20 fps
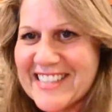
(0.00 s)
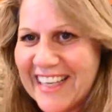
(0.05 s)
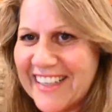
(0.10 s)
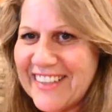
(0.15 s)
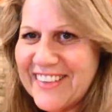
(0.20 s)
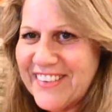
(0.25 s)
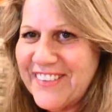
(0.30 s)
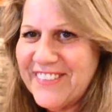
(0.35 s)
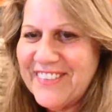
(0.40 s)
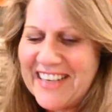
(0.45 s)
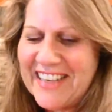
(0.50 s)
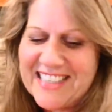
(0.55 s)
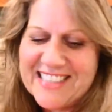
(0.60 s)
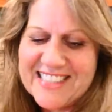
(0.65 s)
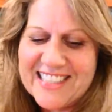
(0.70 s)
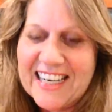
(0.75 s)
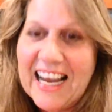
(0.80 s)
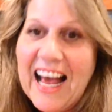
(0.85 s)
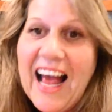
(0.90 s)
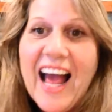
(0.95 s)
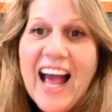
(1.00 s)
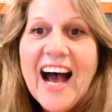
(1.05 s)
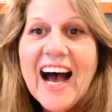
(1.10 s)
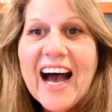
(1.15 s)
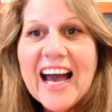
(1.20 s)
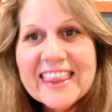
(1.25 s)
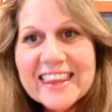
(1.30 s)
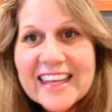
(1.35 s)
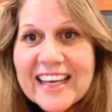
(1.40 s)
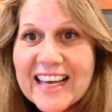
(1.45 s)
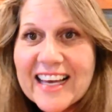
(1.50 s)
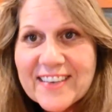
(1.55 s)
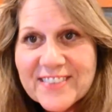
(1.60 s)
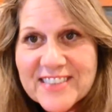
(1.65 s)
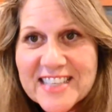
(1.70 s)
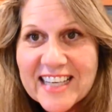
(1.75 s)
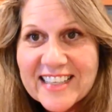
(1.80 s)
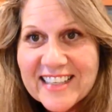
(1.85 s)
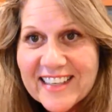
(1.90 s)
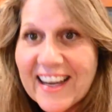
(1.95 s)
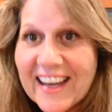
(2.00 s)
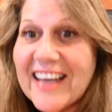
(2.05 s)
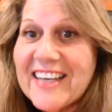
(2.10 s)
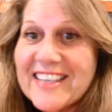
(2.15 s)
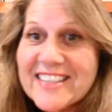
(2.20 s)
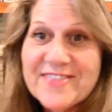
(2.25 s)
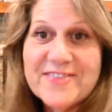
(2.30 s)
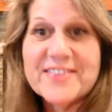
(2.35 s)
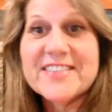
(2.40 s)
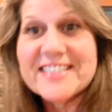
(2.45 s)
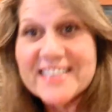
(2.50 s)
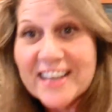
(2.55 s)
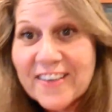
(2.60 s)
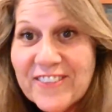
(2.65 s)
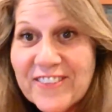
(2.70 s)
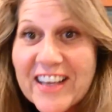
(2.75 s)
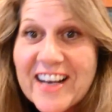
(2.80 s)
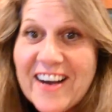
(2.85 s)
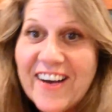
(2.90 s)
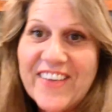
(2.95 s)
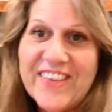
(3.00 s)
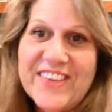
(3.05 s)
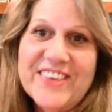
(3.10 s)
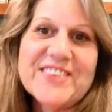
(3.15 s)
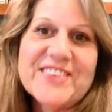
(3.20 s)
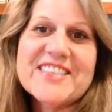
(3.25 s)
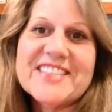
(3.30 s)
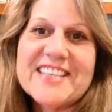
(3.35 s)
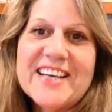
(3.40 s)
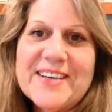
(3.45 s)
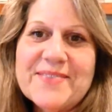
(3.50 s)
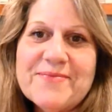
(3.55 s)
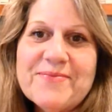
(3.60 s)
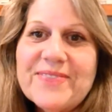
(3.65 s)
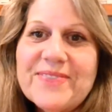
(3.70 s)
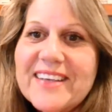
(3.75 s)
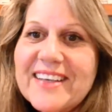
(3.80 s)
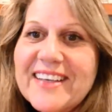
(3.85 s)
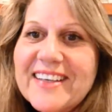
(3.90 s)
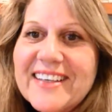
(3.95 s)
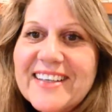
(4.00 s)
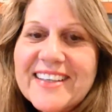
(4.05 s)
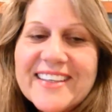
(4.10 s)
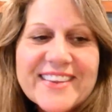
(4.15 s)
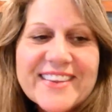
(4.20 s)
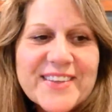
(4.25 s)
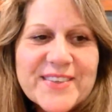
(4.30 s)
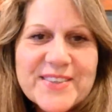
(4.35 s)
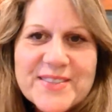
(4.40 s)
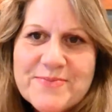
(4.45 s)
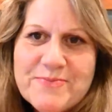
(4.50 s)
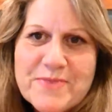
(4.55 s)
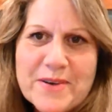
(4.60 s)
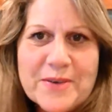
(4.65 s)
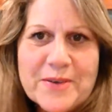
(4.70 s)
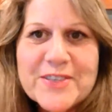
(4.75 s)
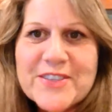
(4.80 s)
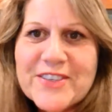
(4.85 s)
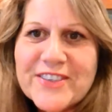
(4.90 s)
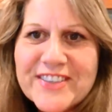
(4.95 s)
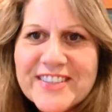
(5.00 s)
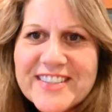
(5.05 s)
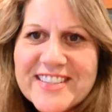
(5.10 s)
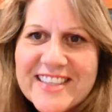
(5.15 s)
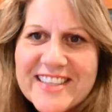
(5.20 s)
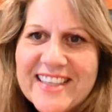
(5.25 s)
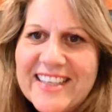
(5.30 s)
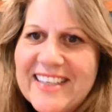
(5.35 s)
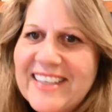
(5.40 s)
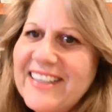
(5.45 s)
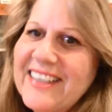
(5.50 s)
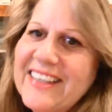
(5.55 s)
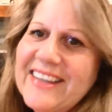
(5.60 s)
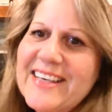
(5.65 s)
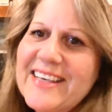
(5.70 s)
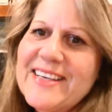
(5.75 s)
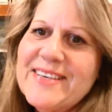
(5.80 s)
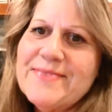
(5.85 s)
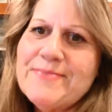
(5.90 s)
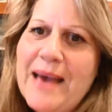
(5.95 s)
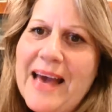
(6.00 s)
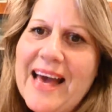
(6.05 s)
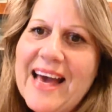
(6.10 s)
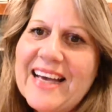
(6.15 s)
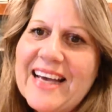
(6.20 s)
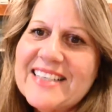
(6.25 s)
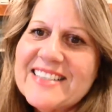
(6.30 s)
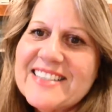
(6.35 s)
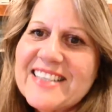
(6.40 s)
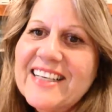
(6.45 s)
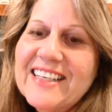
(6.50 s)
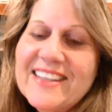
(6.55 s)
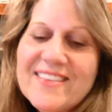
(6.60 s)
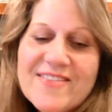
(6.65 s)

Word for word: I don't know what I did. I think I have tendonitis from stuffing all those um, those brochures in the in the bags.